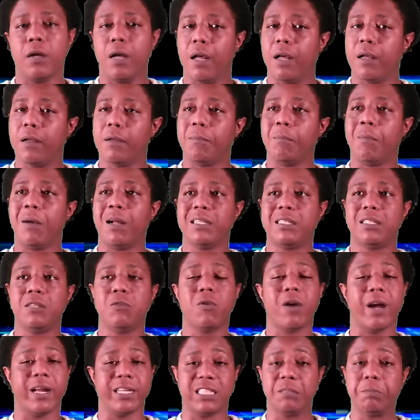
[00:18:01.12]
Monty
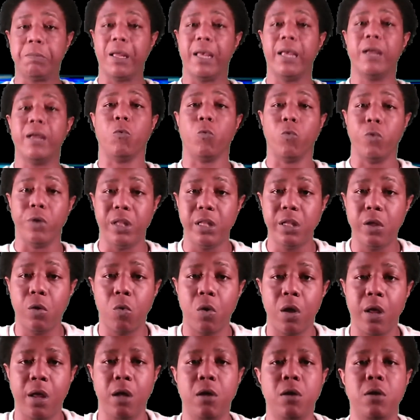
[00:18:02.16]
Rice has played really
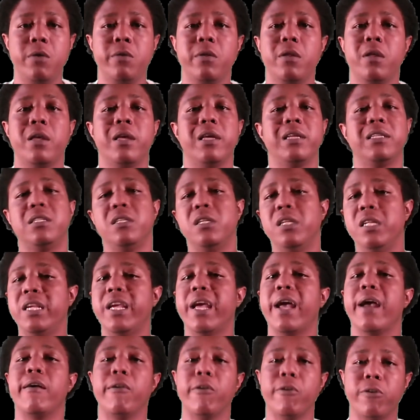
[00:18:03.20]
well until he got
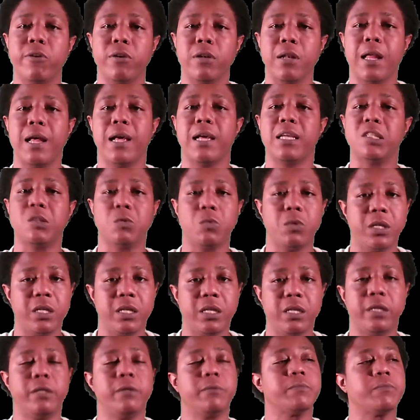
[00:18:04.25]
hurt last week.
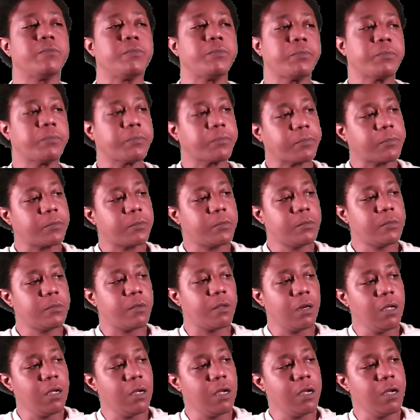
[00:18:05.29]

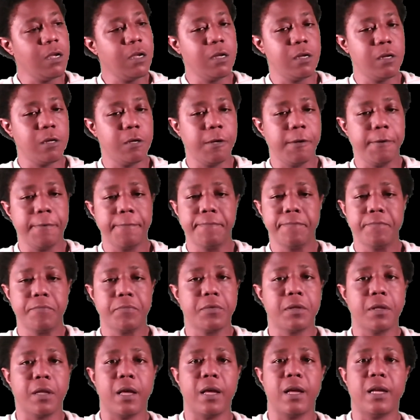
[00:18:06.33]

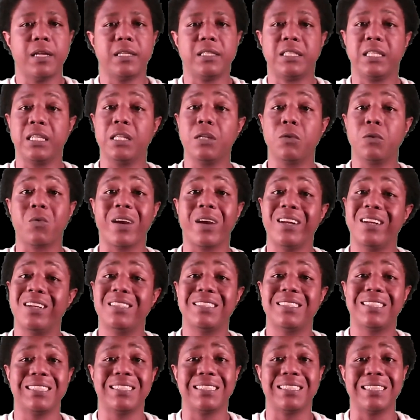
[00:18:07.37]
Dylan Radons
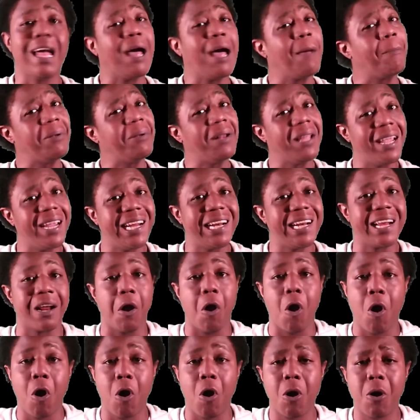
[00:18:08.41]
has not played at
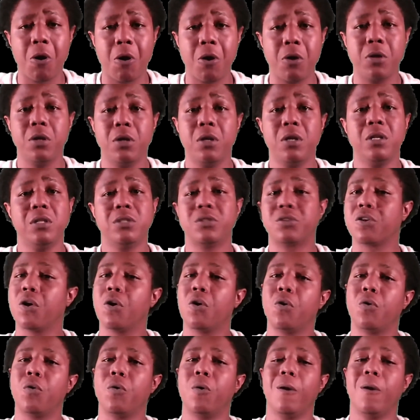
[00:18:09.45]
all.
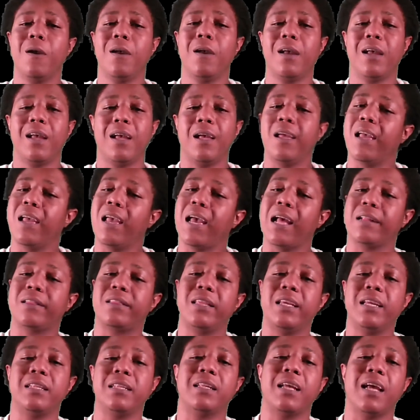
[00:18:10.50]
So I
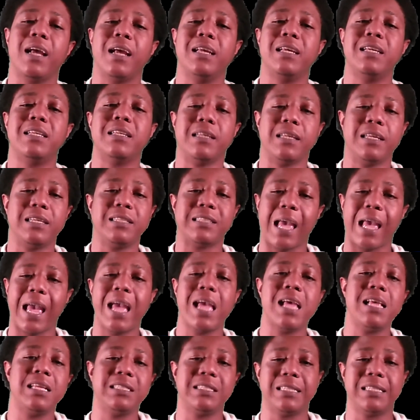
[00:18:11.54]
think that it's
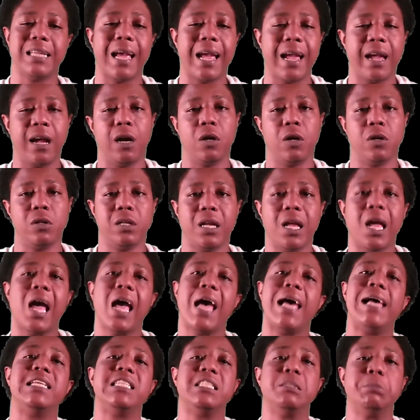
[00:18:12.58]
hands down. It
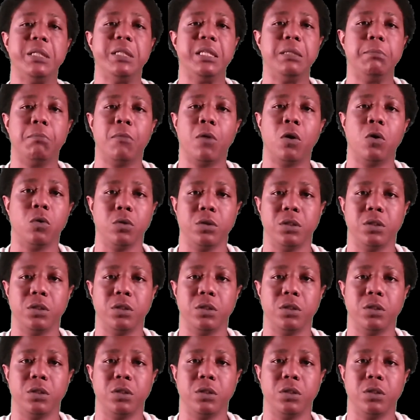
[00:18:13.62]
has to be Molden